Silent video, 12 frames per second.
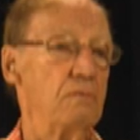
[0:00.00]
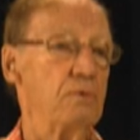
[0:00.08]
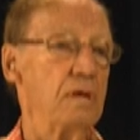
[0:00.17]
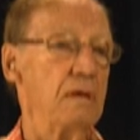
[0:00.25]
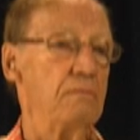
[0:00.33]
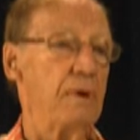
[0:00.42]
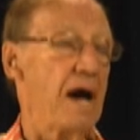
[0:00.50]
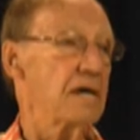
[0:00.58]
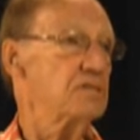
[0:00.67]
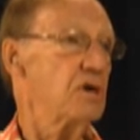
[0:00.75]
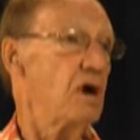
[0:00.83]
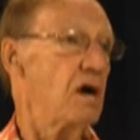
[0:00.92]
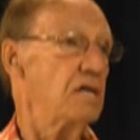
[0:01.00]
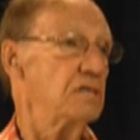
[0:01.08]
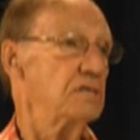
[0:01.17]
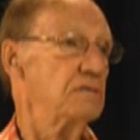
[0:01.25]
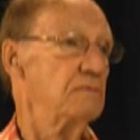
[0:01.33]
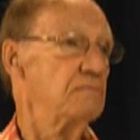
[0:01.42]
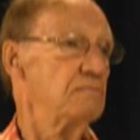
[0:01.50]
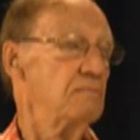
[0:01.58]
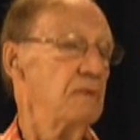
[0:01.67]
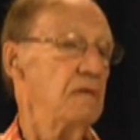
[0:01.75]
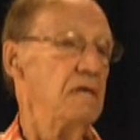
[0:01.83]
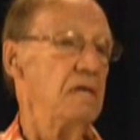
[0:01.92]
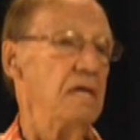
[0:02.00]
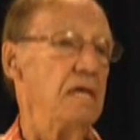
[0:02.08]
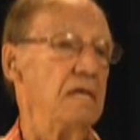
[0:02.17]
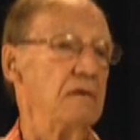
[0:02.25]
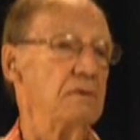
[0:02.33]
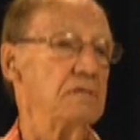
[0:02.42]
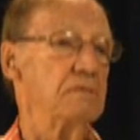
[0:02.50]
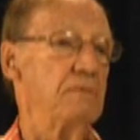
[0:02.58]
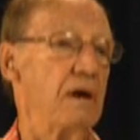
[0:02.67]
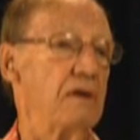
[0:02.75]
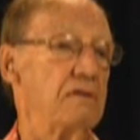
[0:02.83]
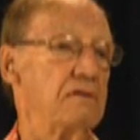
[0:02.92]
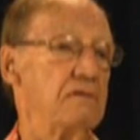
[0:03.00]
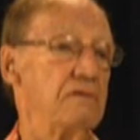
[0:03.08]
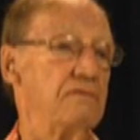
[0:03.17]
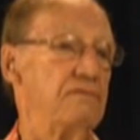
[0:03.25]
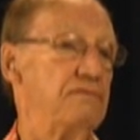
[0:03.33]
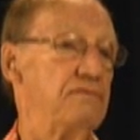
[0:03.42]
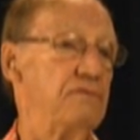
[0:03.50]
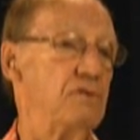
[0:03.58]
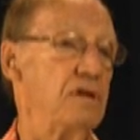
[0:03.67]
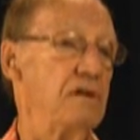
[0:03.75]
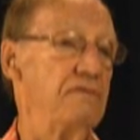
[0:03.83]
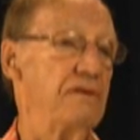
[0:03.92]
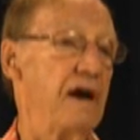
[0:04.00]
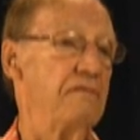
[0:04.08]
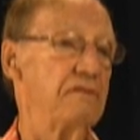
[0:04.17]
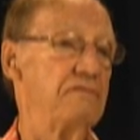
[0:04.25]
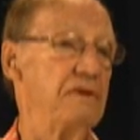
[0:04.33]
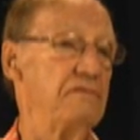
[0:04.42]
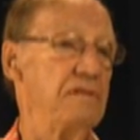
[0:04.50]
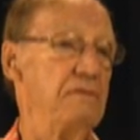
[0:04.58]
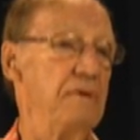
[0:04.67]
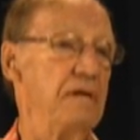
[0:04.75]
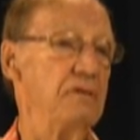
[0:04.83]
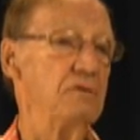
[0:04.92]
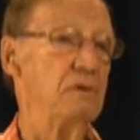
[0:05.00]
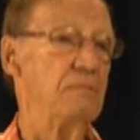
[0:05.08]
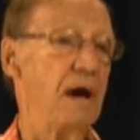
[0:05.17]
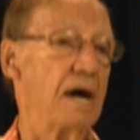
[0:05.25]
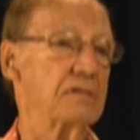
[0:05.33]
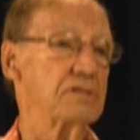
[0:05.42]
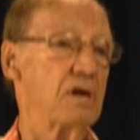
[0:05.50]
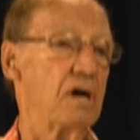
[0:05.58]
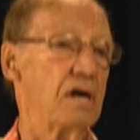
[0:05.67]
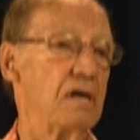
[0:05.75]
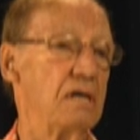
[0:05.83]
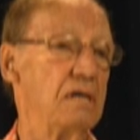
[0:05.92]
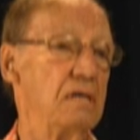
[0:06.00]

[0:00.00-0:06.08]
put in boxcars. And there was about 45 or 50 men to a boxcar.